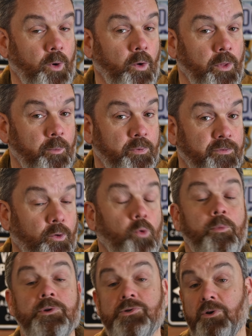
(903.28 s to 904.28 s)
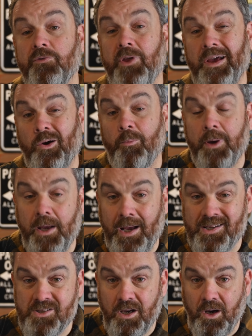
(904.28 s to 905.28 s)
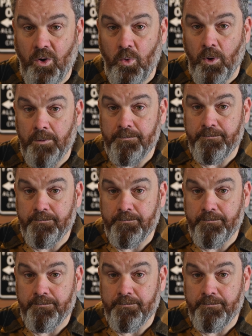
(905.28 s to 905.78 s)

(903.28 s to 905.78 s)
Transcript: on the performance of the helmet as a whole.